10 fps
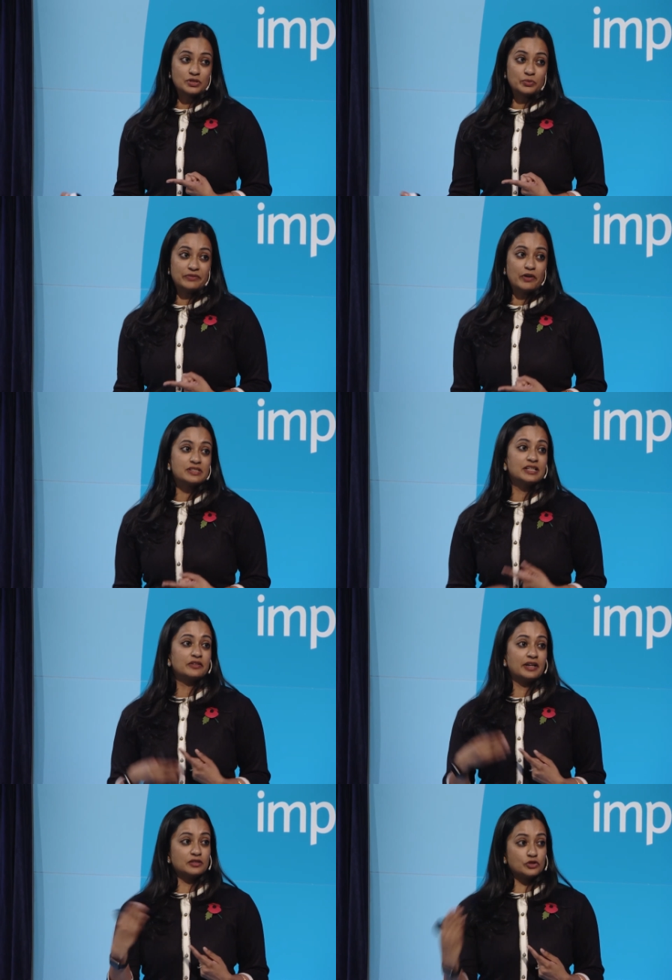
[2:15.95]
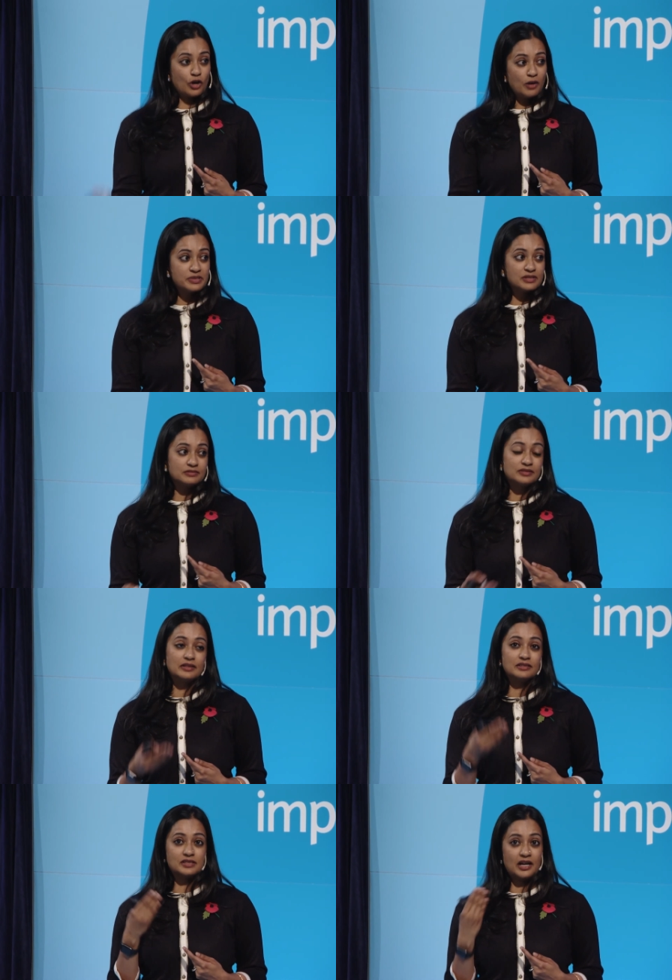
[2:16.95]
So we've obviously created jobs.
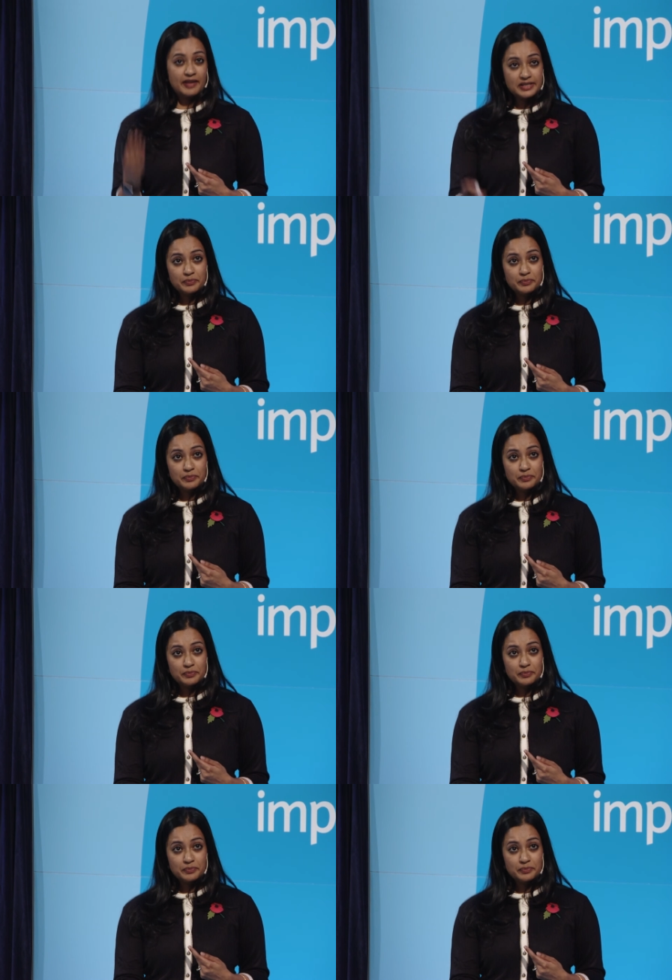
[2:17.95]
Direct